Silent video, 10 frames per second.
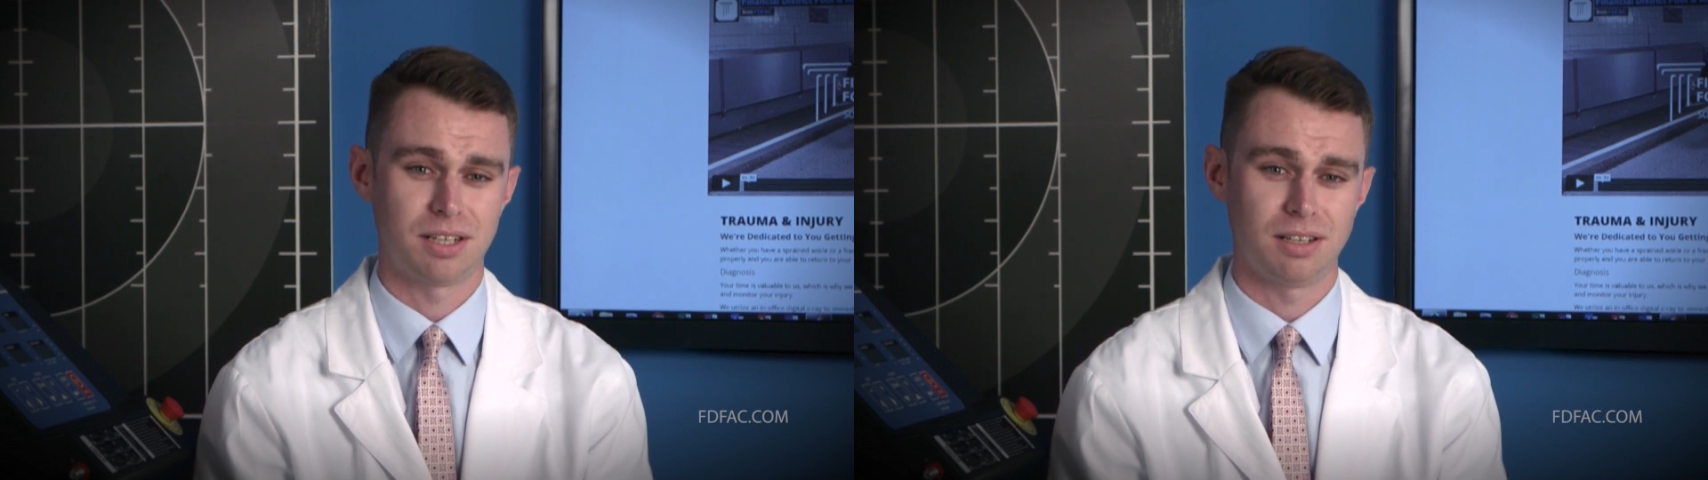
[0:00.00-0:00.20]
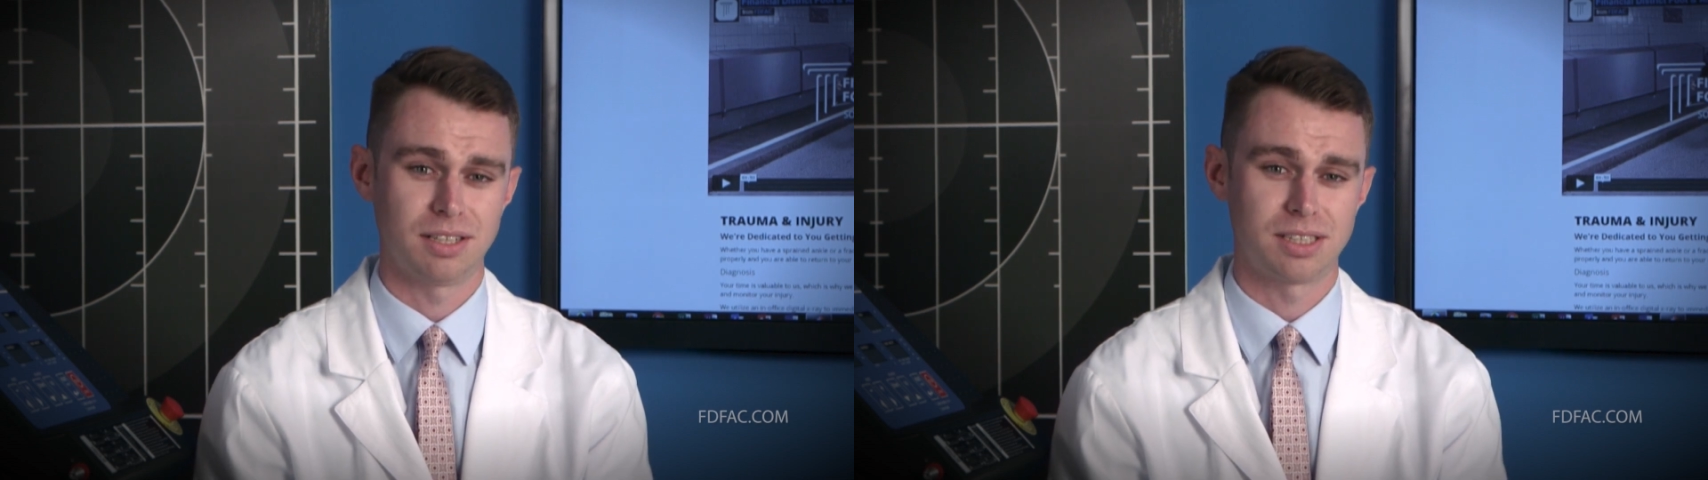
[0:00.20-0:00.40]

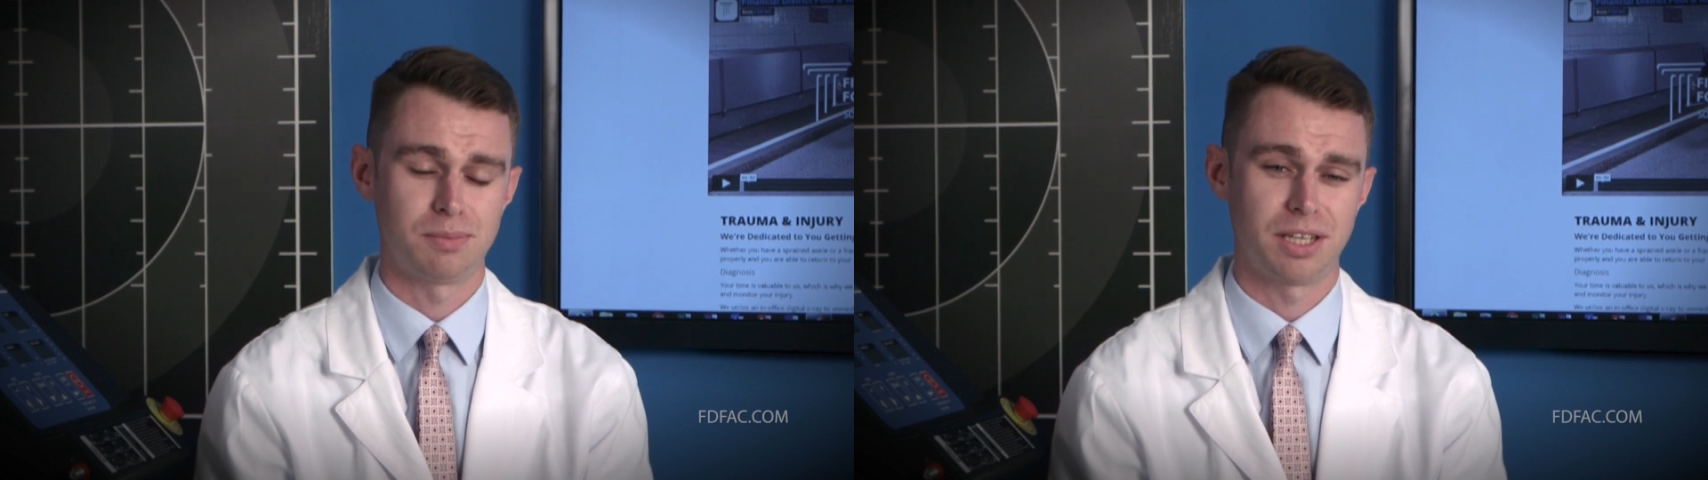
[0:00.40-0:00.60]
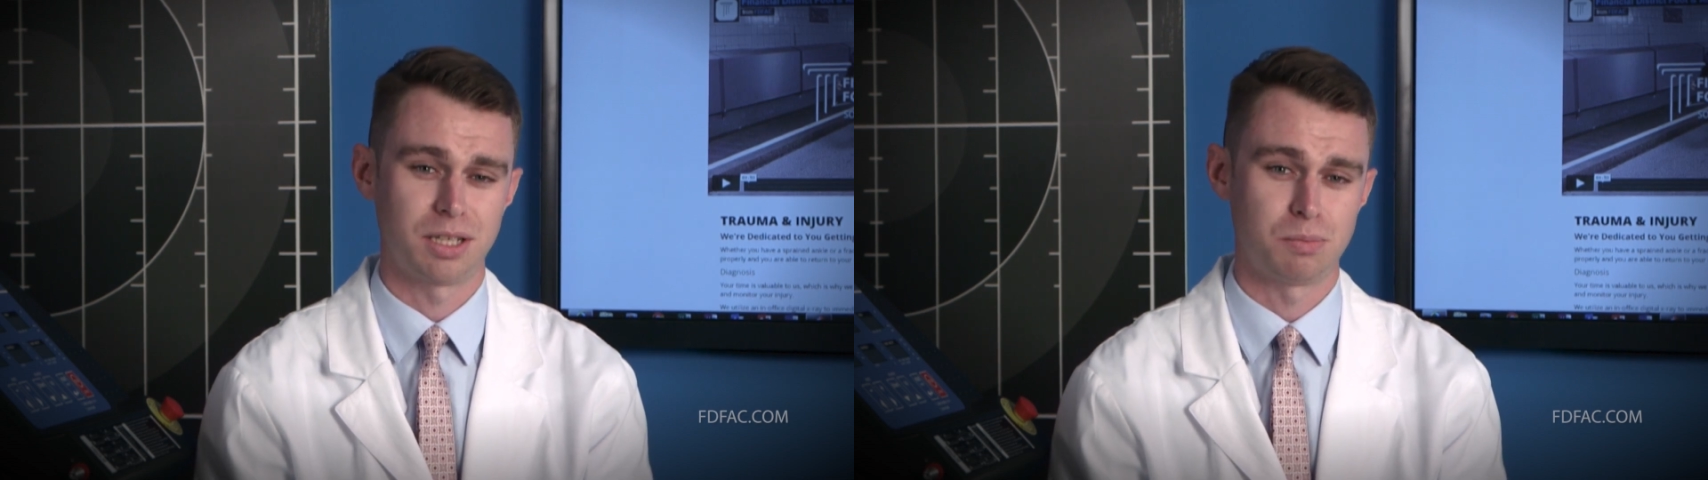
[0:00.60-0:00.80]
call us
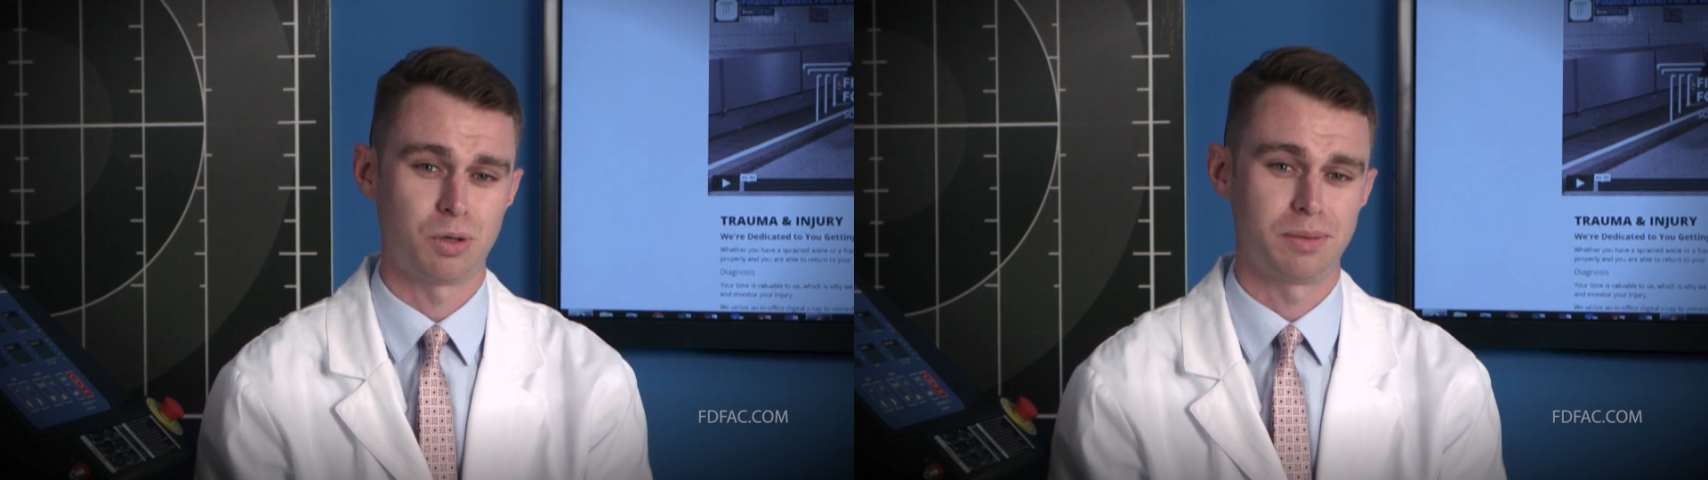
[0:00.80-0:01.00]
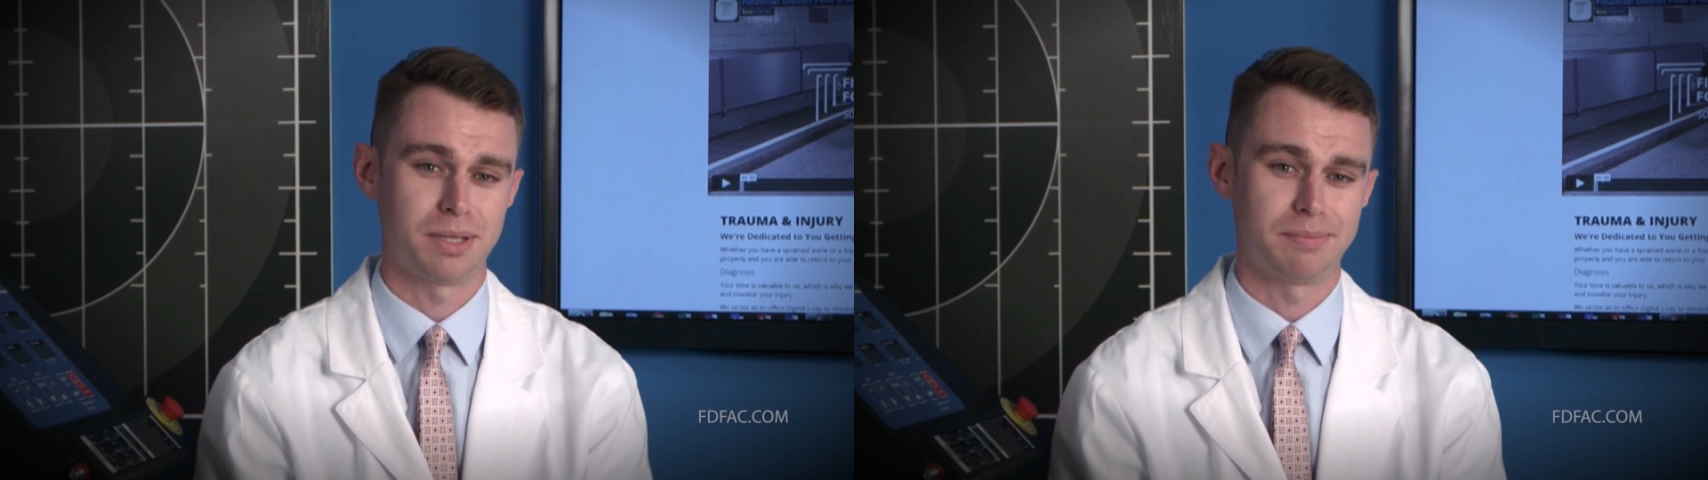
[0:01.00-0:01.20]
and make an
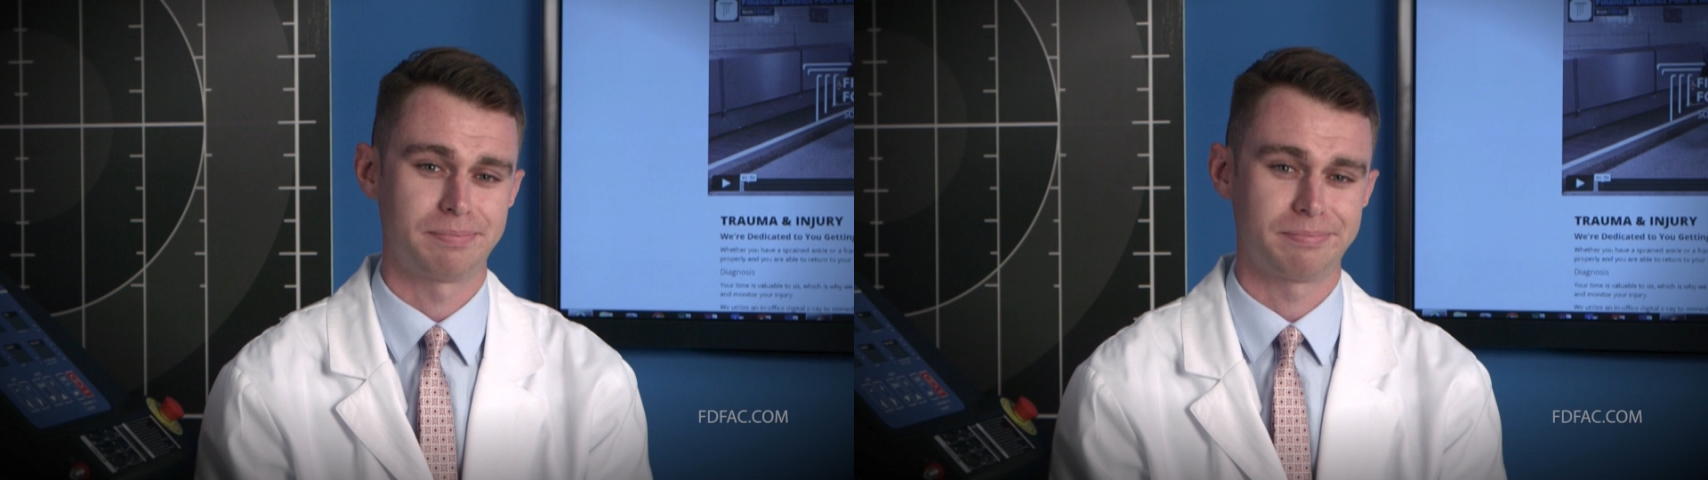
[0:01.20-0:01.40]
appointment.